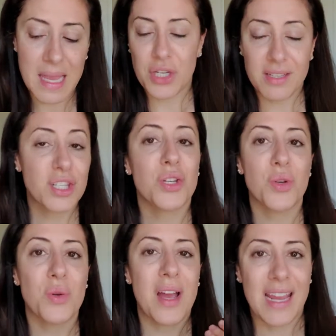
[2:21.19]
just
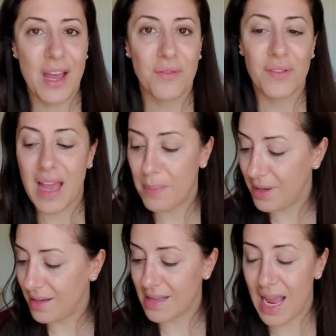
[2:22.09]
to account for that,
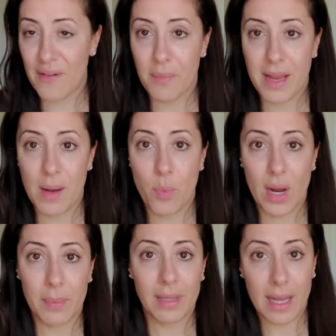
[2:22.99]
because I have a makeup
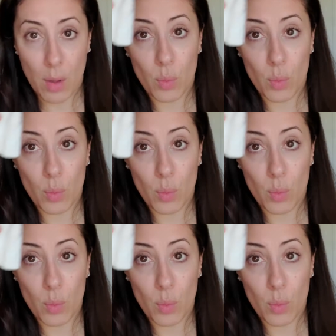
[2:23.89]
wipe like